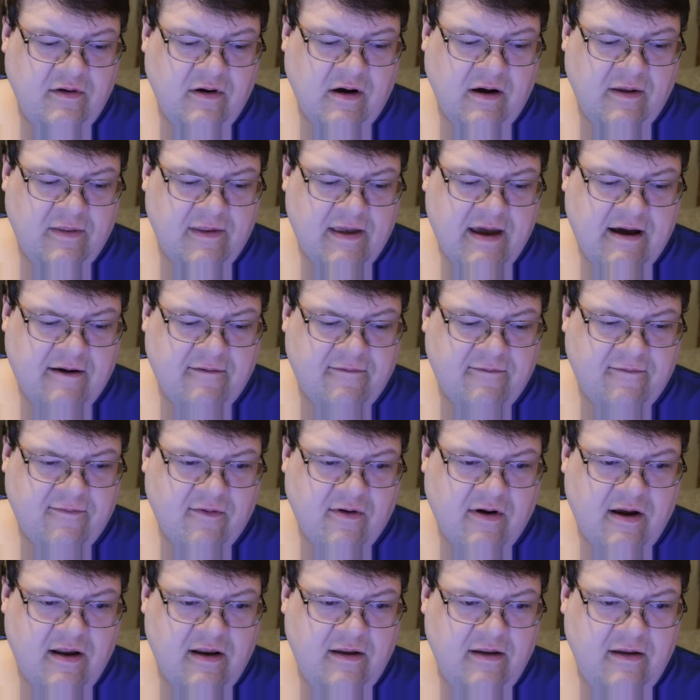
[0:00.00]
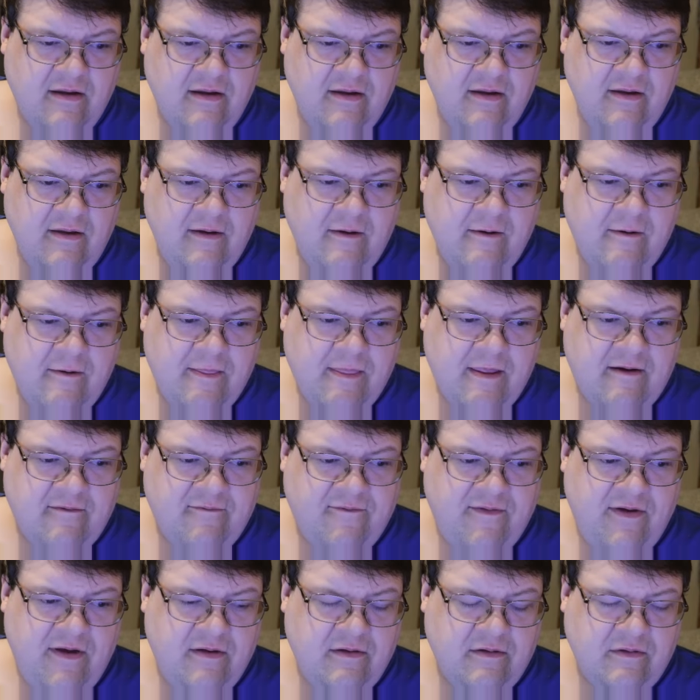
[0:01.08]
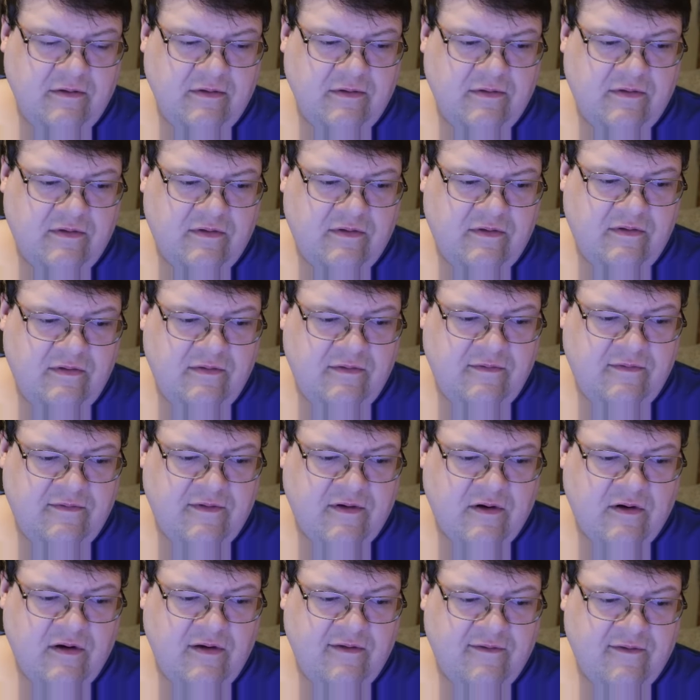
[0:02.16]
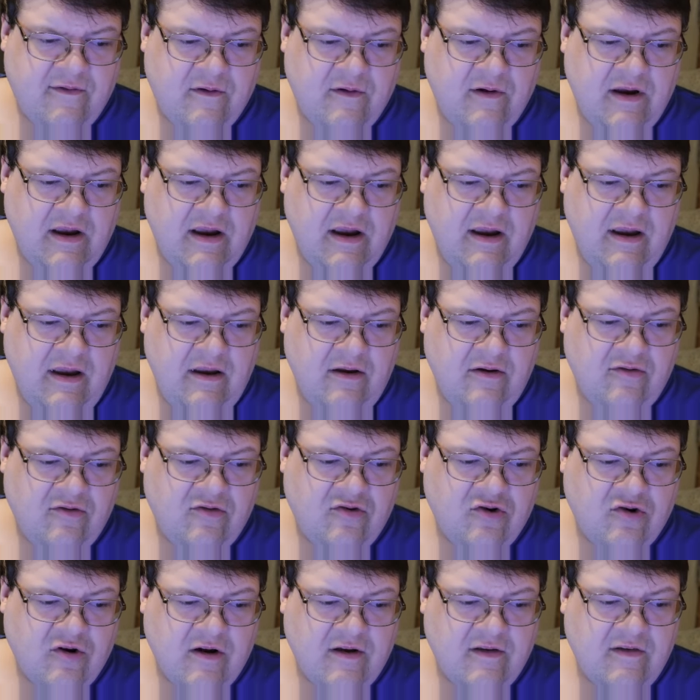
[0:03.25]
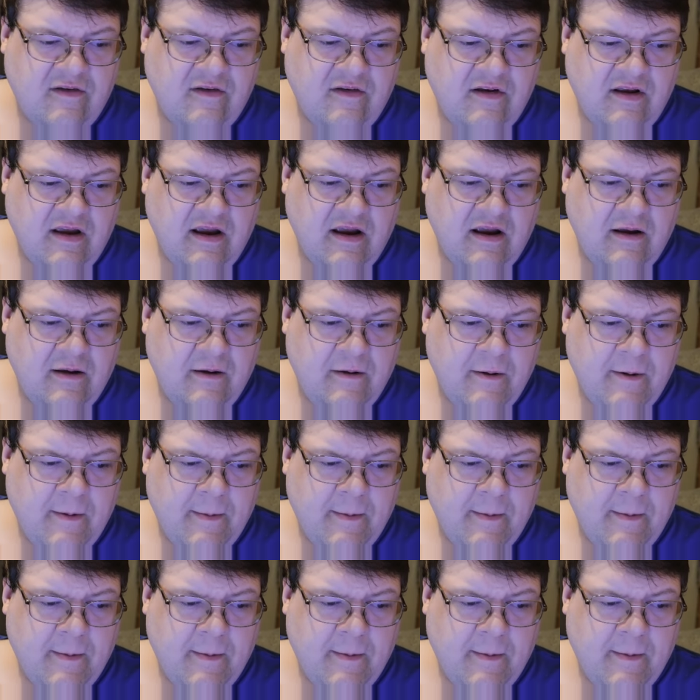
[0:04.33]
on that front. That feels very, very interesting, to